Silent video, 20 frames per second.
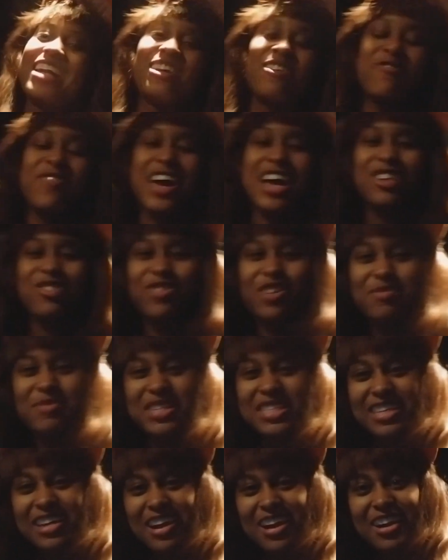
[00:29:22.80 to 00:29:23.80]
in the face from
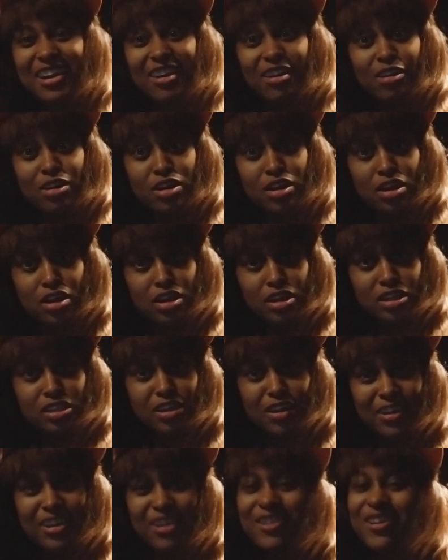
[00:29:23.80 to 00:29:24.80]
his girl.
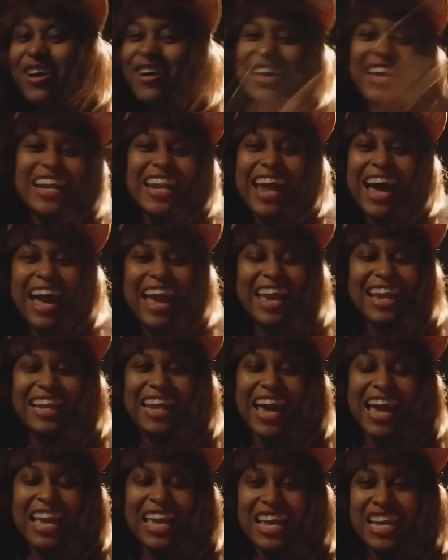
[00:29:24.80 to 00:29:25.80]
So you know, he like
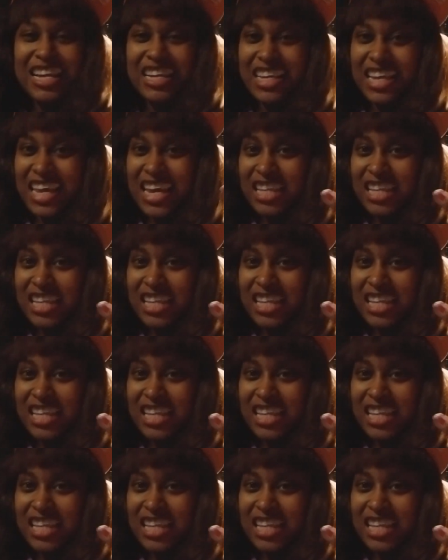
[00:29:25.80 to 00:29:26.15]
like he,